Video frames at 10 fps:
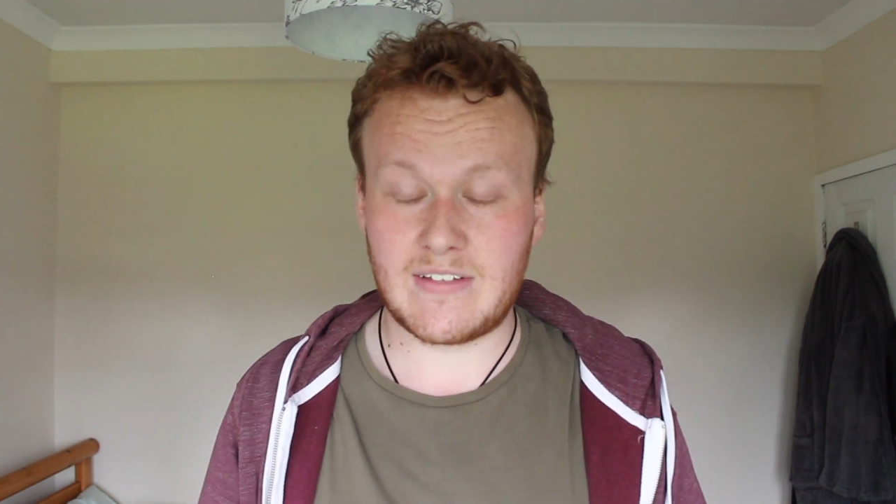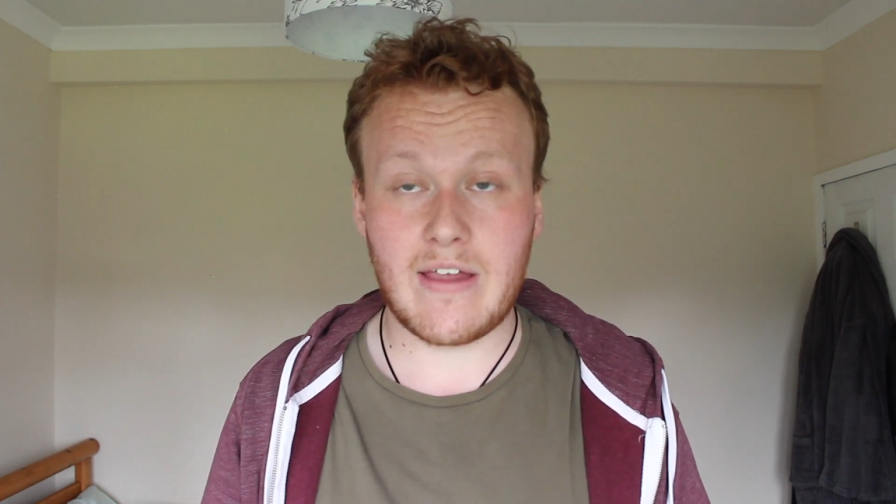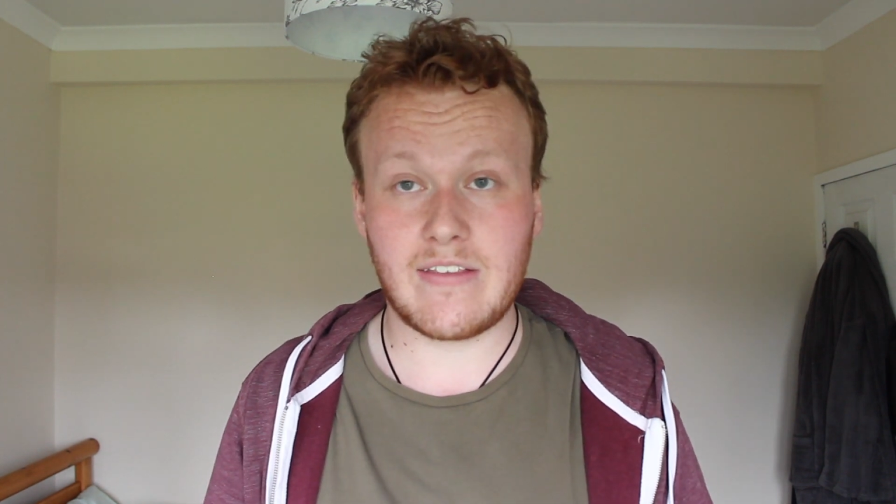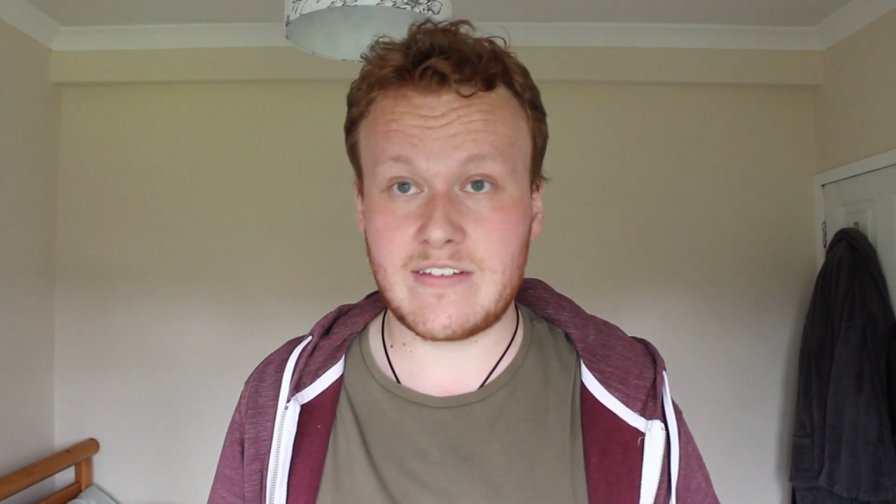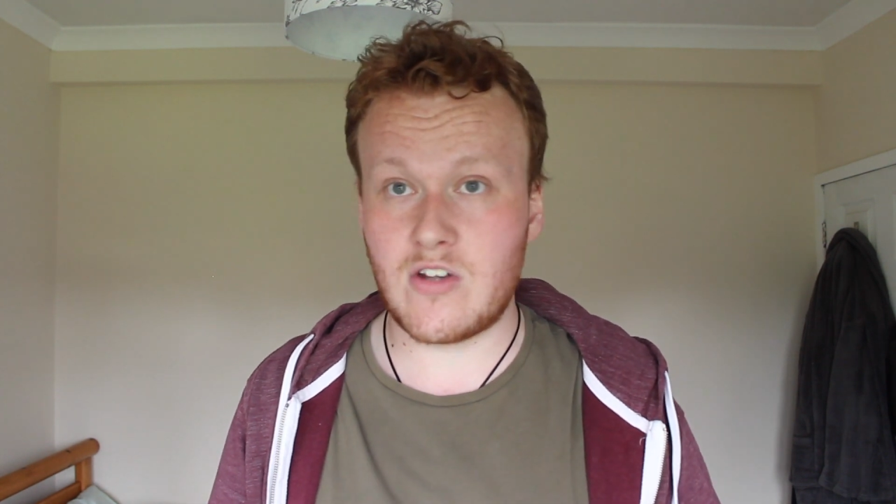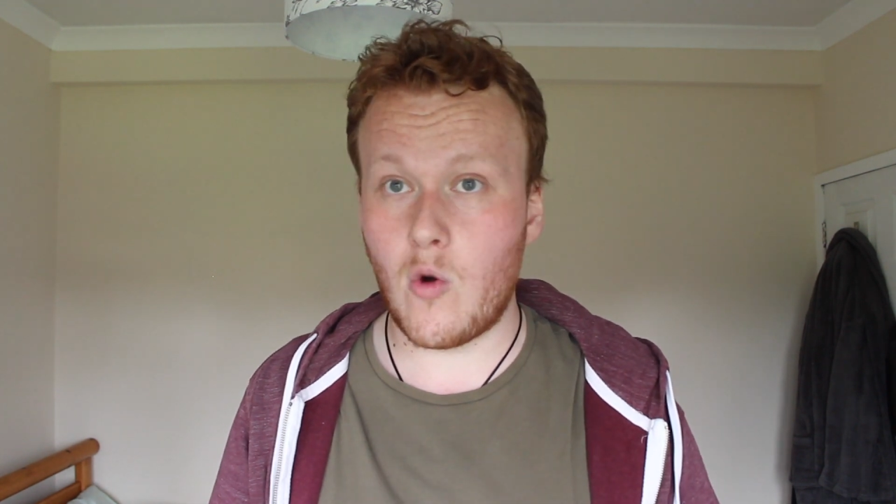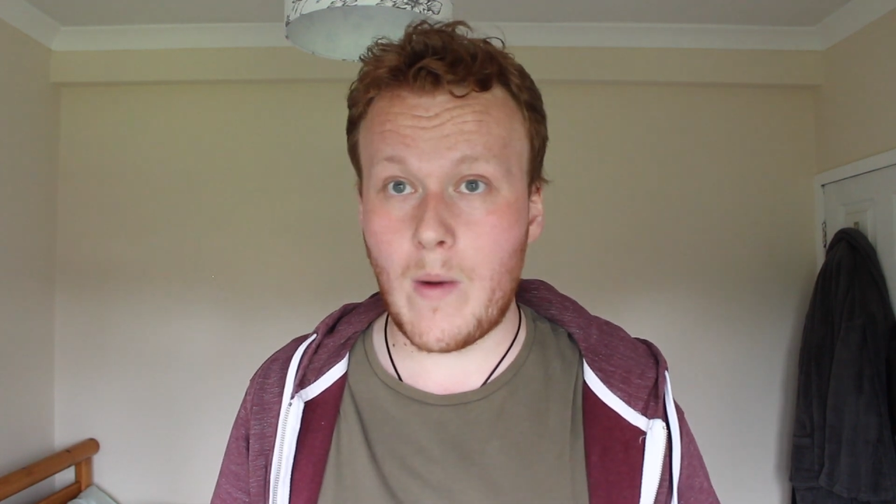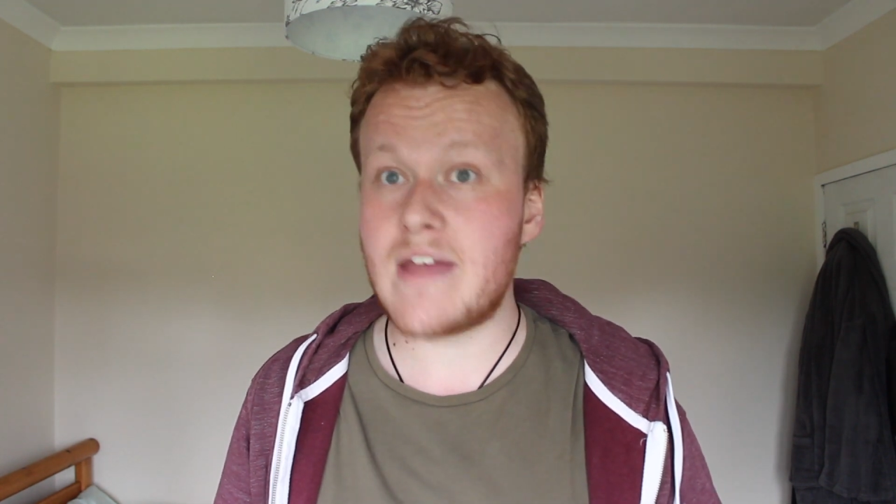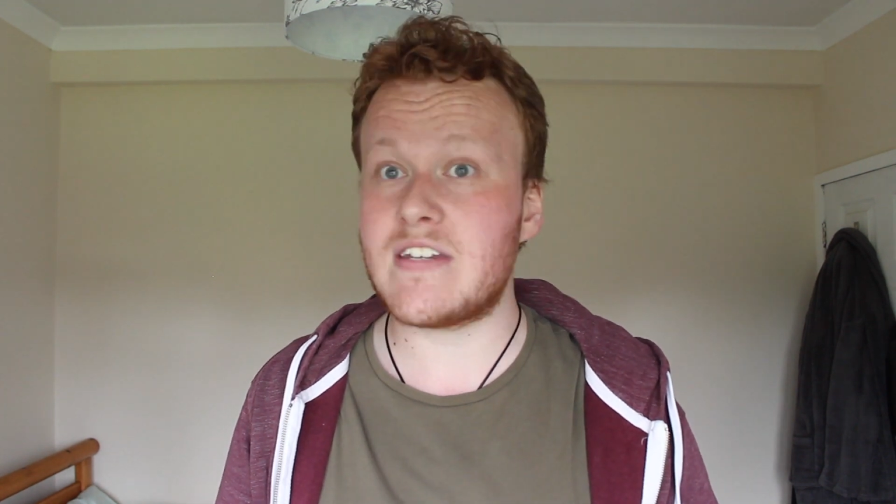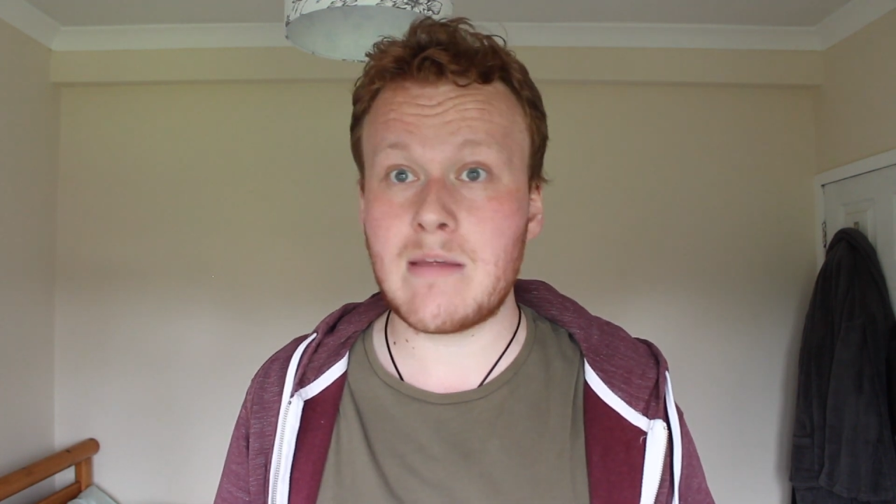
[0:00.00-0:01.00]
Like, there's no
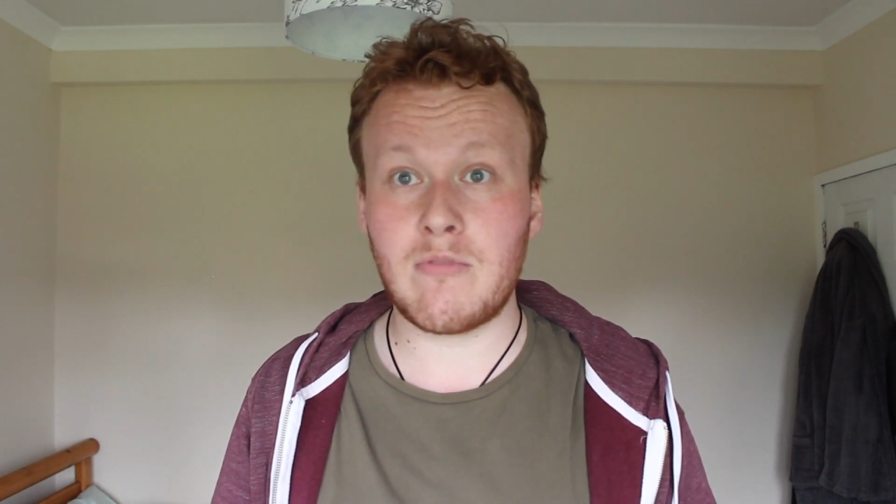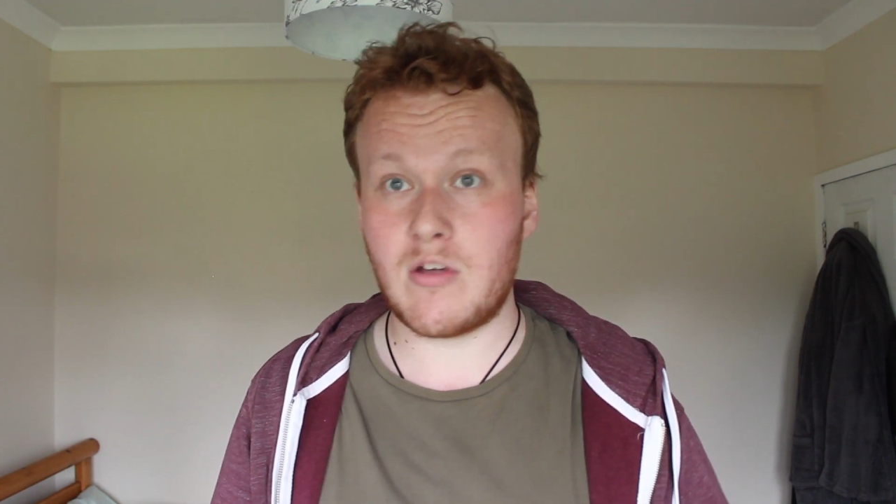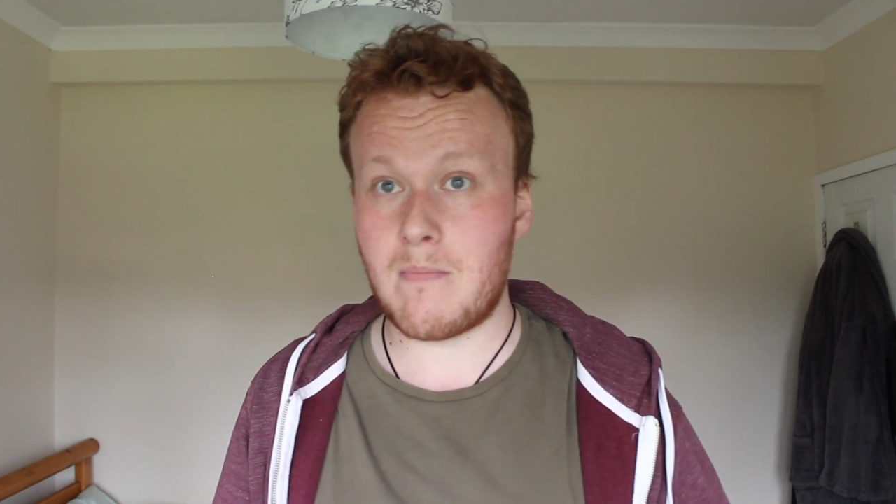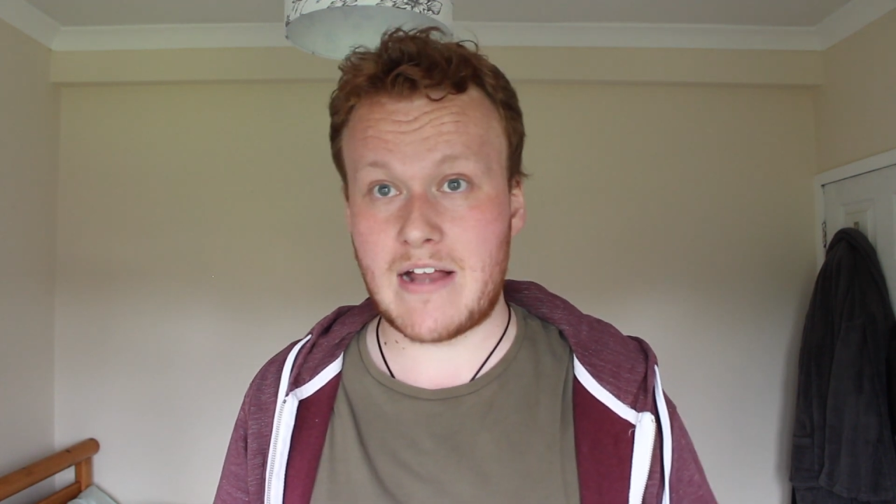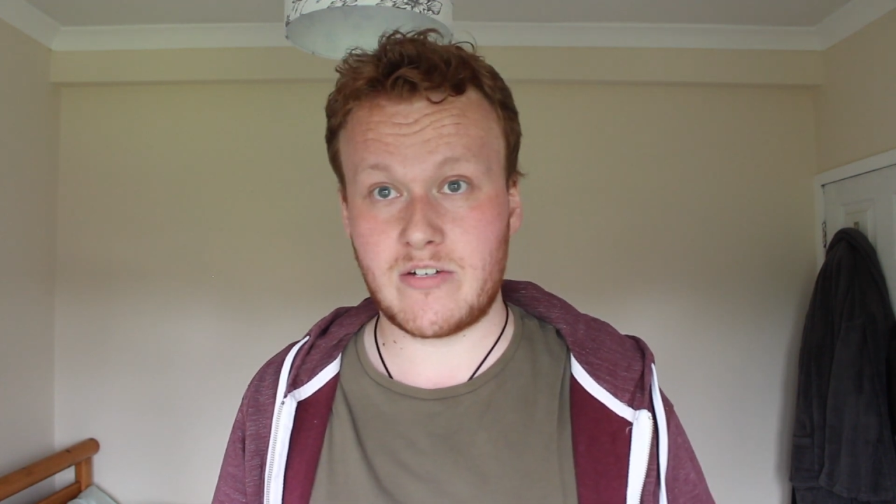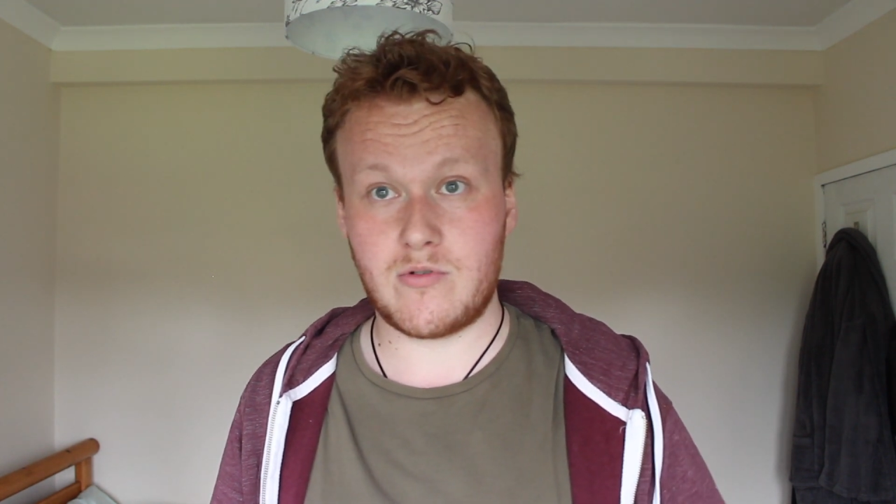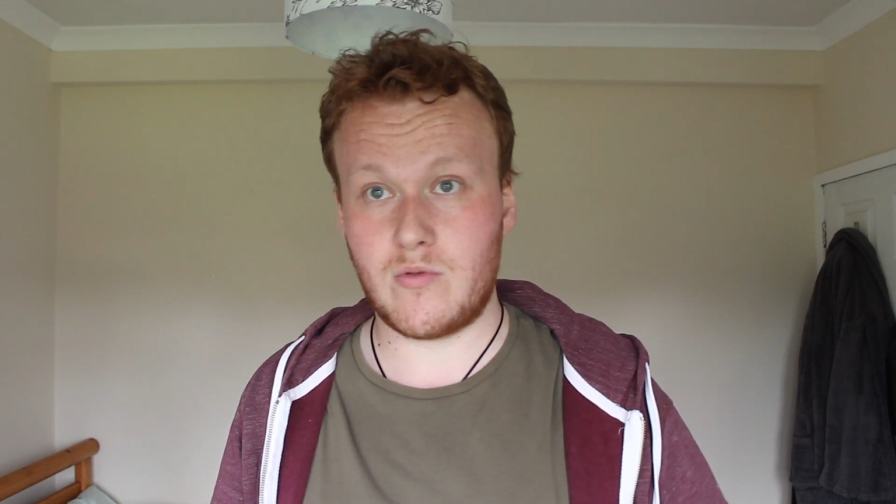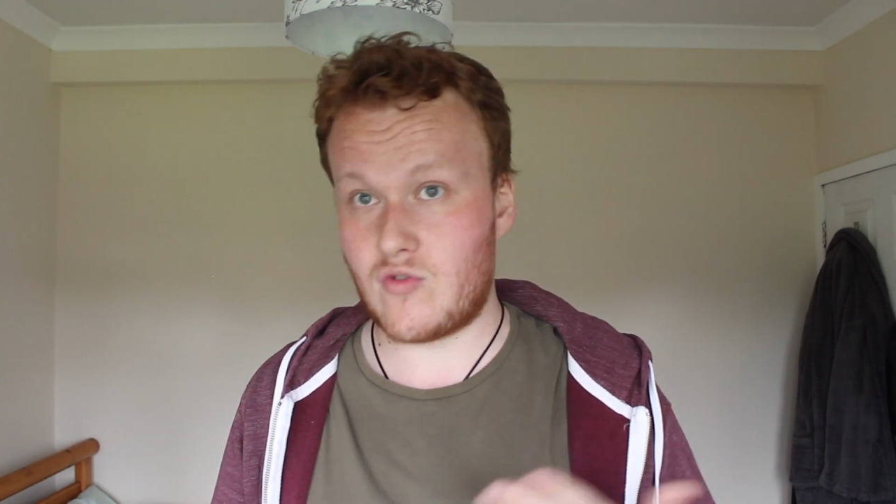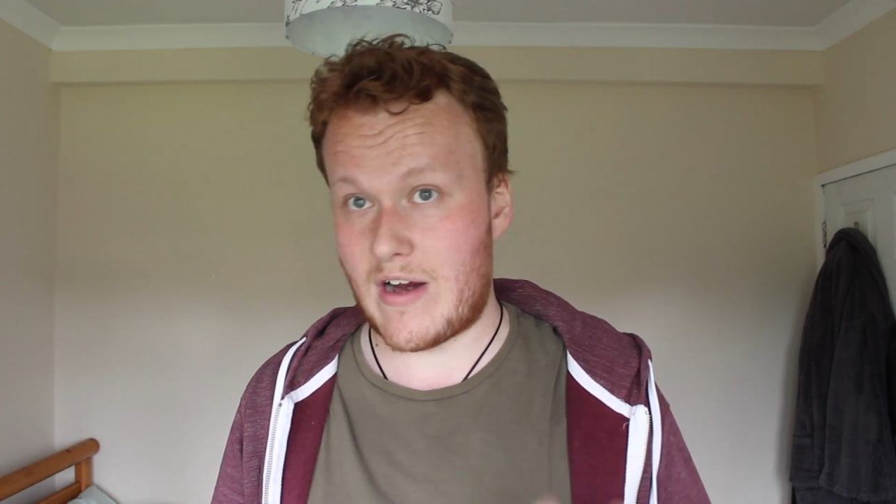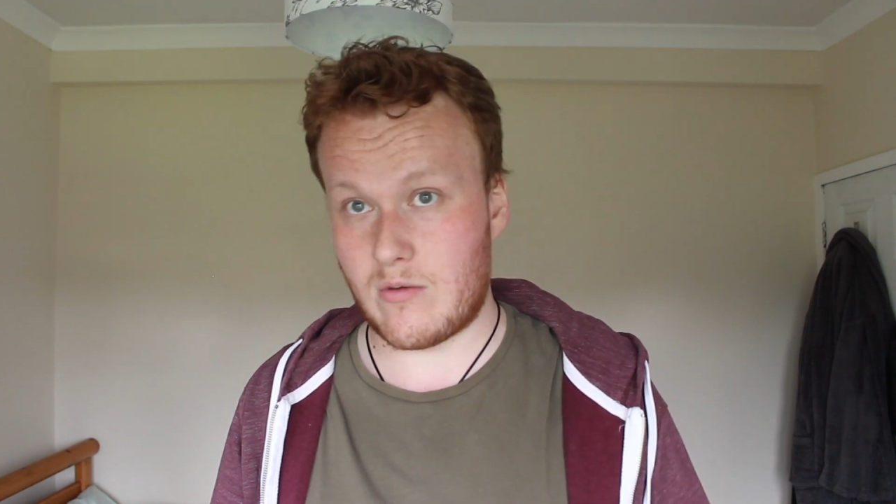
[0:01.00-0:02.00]
way a demon can match up
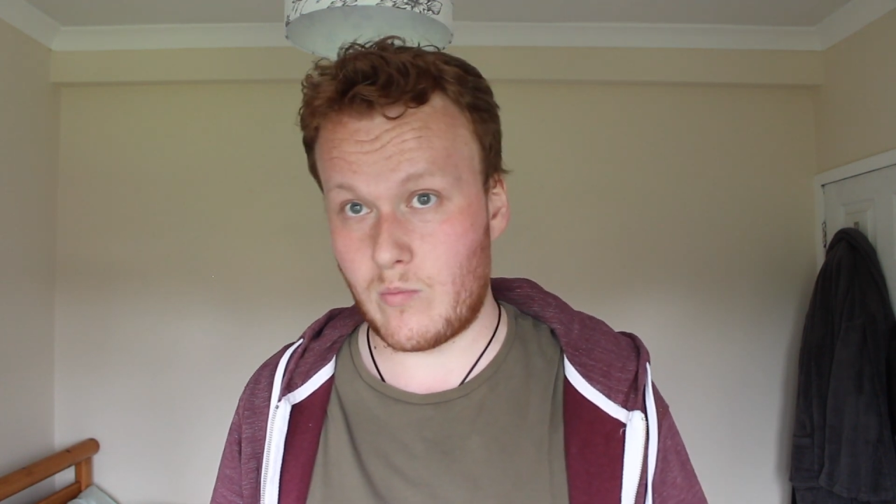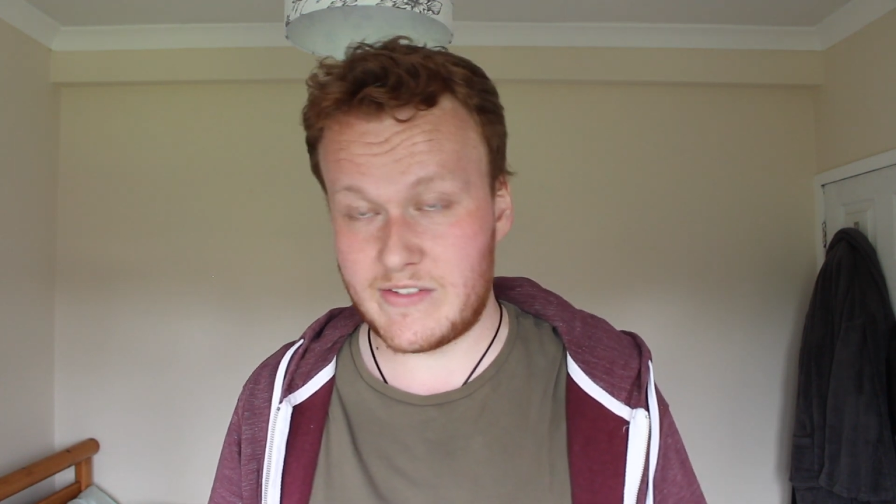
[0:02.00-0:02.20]
to a dragon.